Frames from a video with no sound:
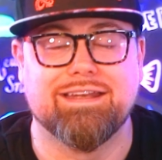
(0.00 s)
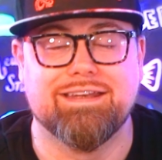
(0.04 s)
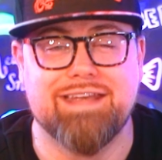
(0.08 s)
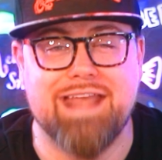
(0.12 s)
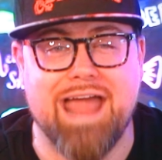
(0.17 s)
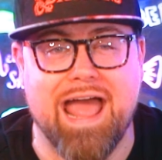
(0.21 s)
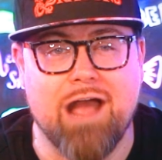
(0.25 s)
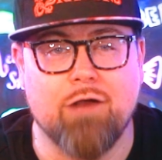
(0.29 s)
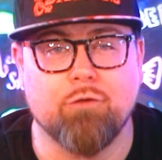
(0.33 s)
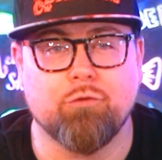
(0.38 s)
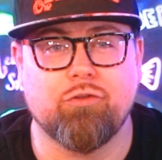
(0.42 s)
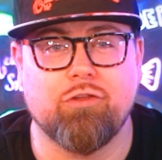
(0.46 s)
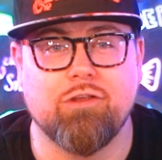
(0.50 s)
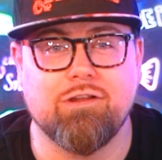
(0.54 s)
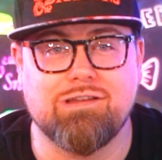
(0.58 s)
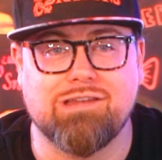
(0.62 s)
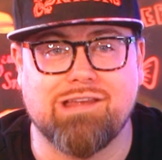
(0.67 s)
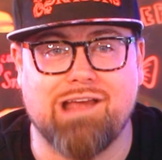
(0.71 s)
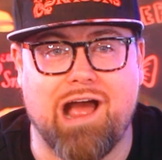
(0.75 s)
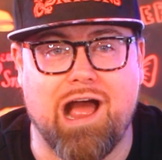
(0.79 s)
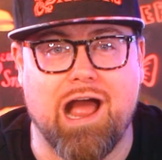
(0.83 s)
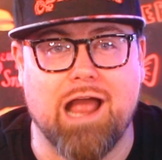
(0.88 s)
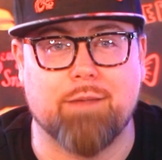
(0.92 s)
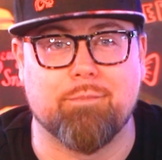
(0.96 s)
Now's the
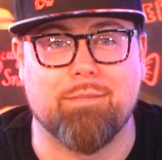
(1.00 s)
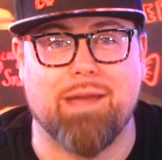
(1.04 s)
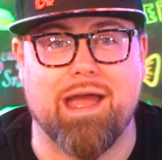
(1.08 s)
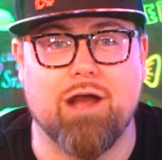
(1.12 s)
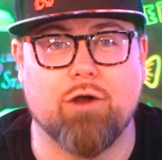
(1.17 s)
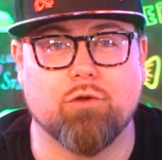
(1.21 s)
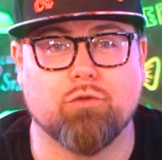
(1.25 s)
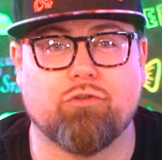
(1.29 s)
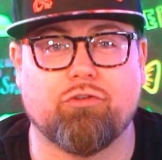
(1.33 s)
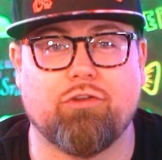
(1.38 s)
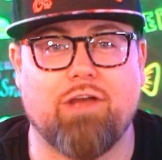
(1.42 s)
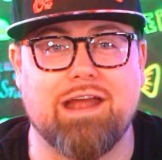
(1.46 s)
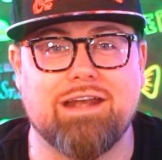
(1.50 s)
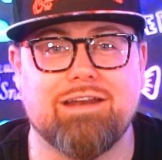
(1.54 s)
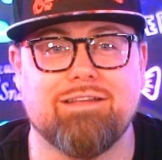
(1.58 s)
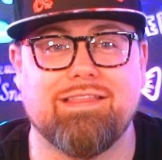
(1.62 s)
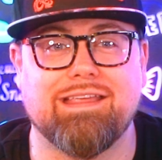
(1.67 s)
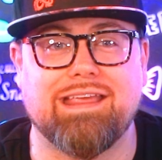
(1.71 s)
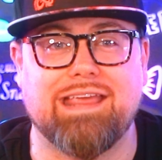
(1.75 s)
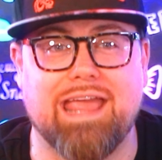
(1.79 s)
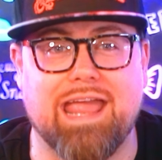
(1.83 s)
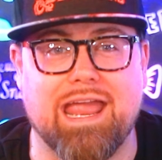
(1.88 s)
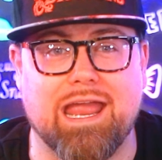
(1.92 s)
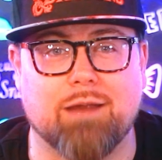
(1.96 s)
time, outside of
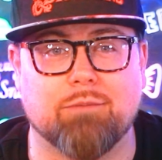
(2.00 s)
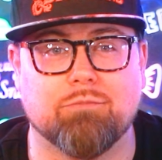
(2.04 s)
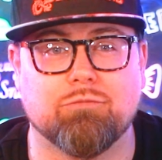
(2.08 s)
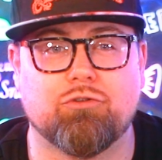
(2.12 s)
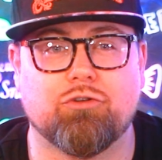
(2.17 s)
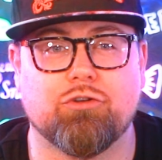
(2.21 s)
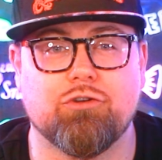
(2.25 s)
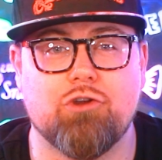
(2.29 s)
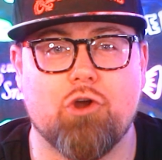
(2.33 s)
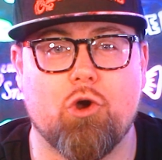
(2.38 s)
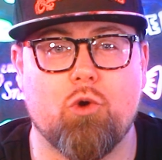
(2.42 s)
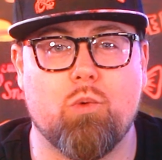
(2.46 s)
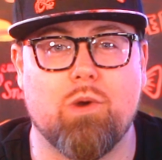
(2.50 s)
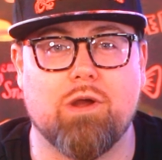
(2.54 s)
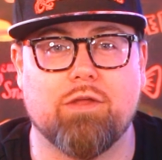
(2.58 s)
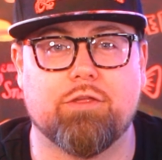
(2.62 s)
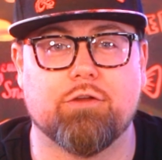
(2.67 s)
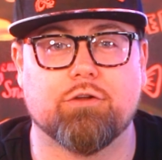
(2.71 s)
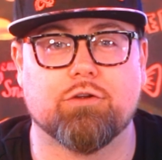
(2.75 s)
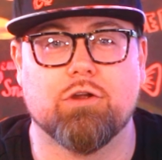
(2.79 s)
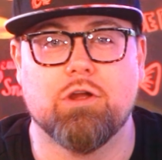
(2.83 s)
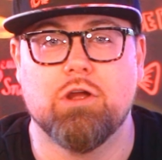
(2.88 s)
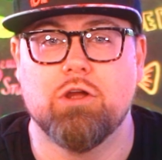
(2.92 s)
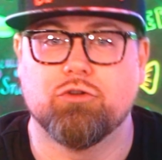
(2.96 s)
the game, to know
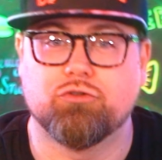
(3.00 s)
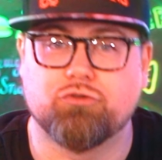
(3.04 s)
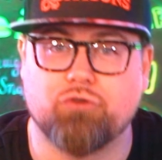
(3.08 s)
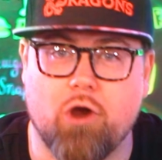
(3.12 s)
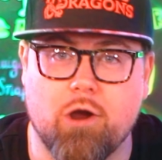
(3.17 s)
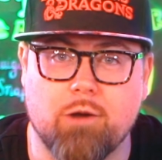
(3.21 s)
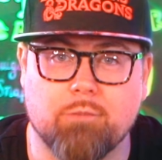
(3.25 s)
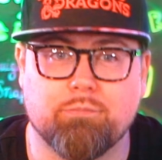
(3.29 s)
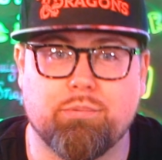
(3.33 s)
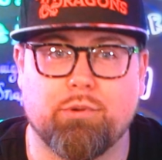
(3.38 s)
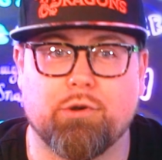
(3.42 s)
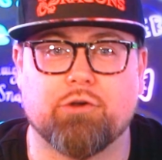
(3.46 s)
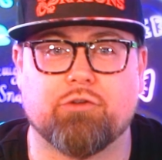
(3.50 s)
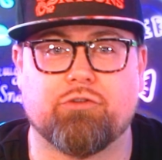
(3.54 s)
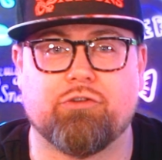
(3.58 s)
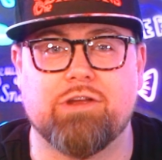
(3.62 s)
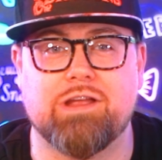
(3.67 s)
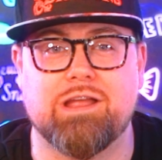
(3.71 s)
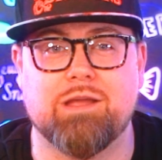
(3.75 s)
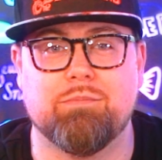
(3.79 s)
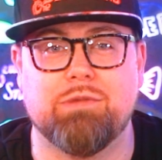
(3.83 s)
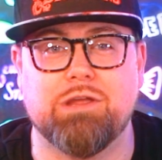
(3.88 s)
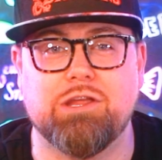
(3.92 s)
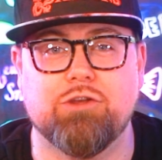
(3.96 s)
whether Charm
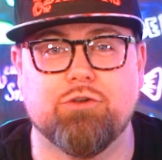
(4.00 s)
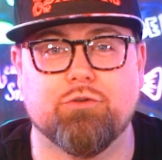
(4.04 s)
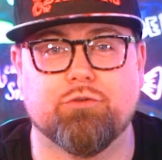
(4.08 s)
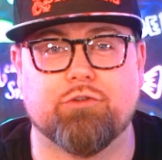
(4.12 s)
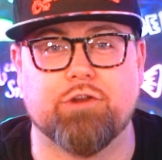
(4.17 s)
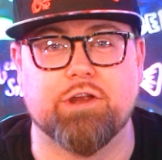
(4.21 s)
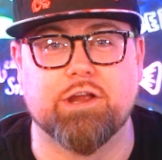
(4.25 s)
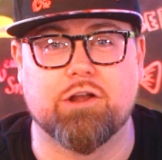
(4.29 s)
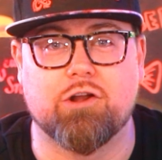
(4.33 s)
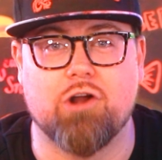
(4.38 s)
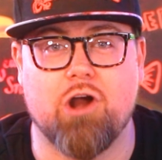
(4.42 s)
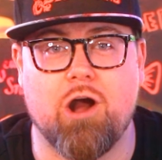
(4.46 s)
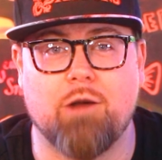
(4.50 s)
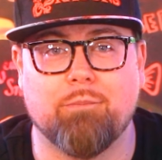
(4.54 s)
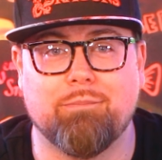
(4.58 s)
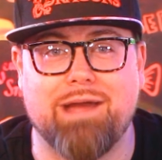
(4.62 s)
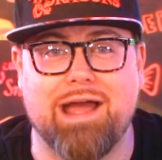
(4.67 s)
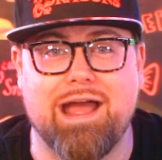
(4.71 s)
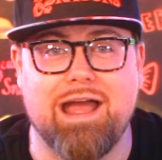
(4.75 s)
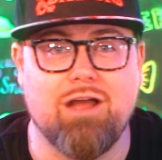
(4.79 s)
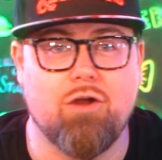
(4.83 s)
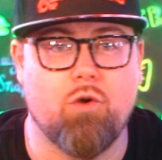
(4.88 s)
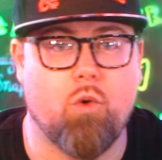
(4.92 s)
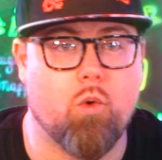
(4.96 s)
Person can be used in
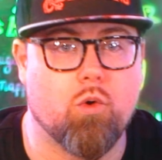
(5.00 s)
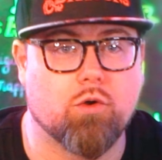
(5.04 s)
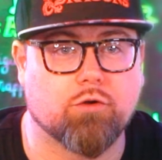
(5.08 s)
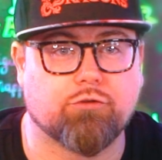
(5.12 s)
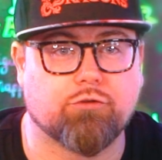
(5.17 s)
combat or